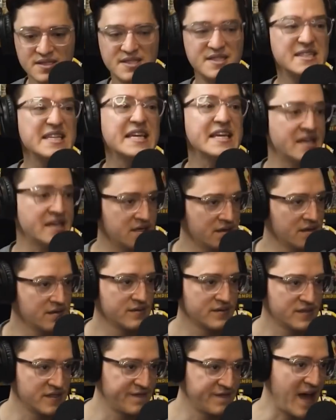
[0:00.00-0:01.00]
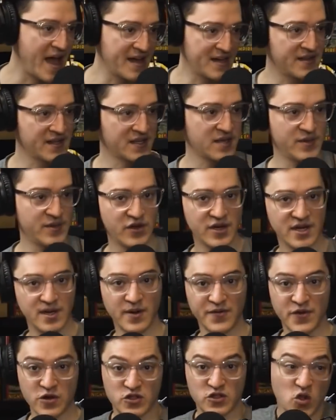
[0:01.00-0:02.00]
seek to find in the community,
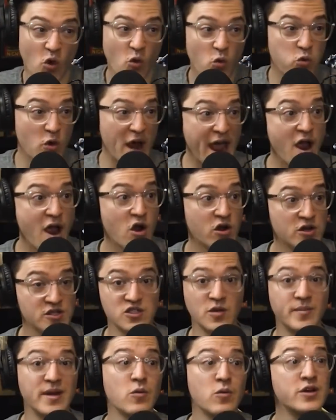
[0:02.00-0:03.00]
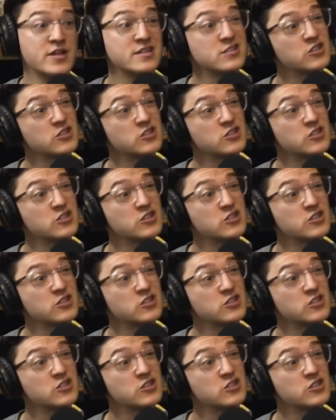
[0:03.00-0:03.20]
but they're so rare because so many were